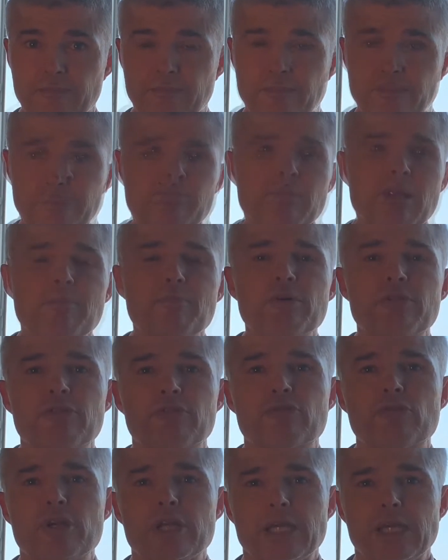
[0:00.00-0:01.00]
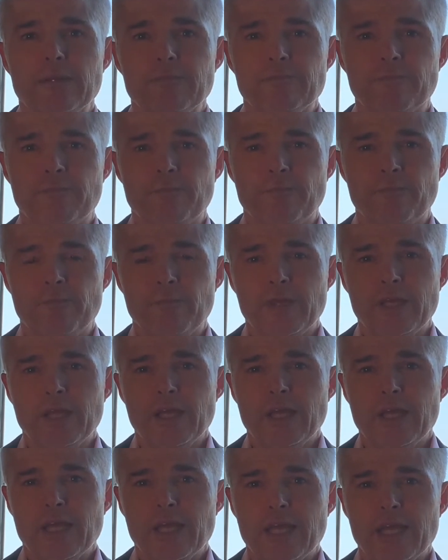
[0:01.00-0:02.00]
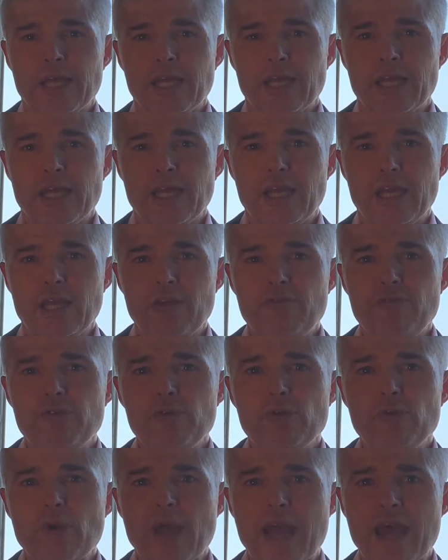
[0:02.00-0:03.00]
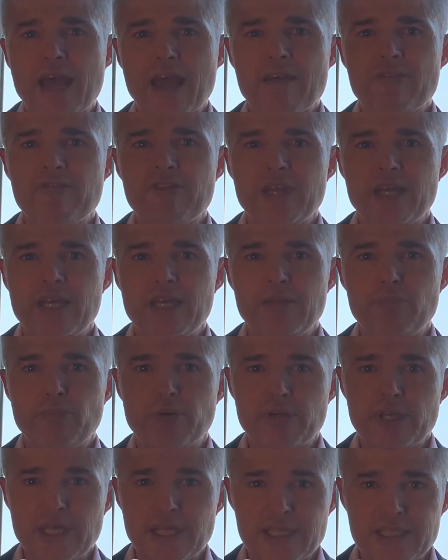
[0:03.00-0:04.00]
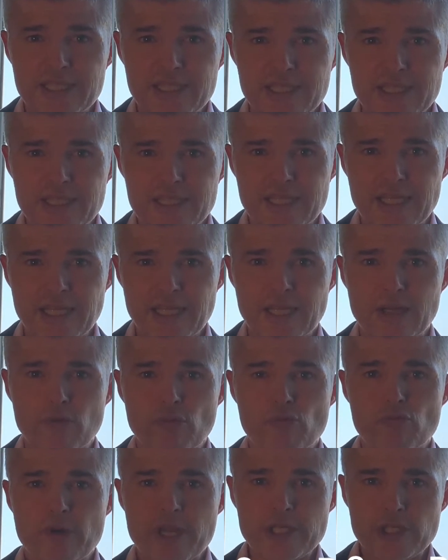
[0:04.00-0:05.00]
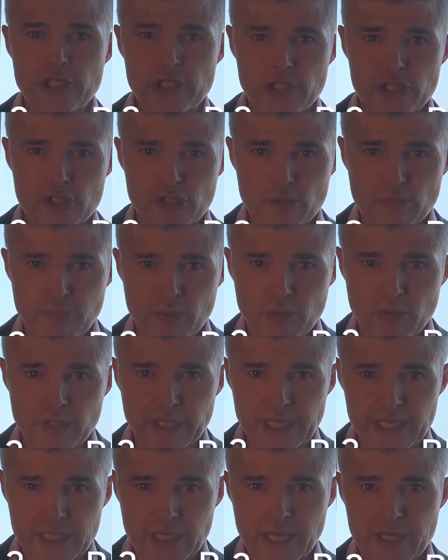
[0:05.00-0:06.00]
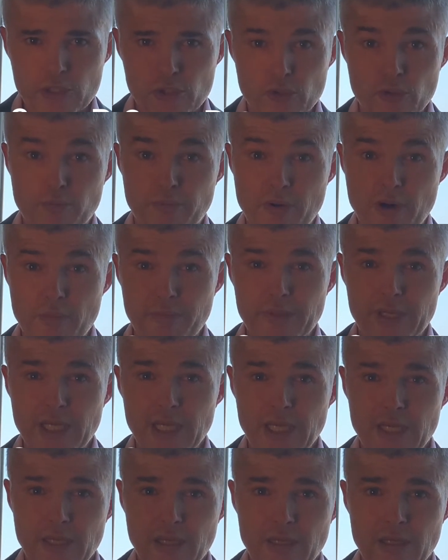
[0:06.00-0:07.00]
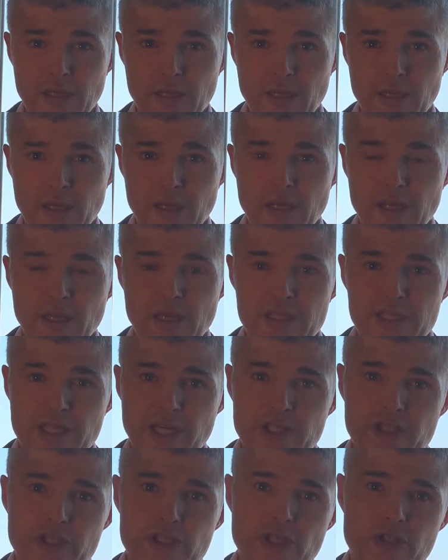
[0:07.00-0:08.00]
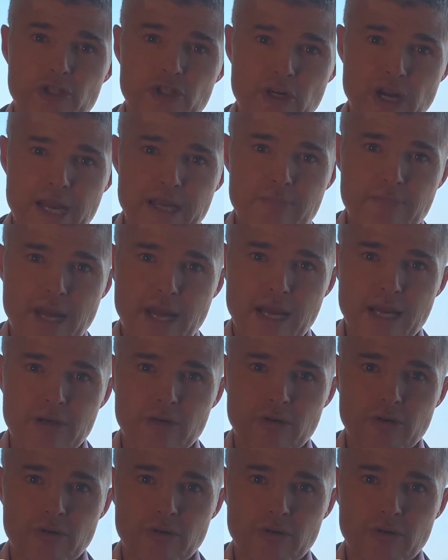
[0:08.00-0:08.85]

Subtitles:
Tip number 3, if you have any pre-existing registrable intellectual property, such as a trademark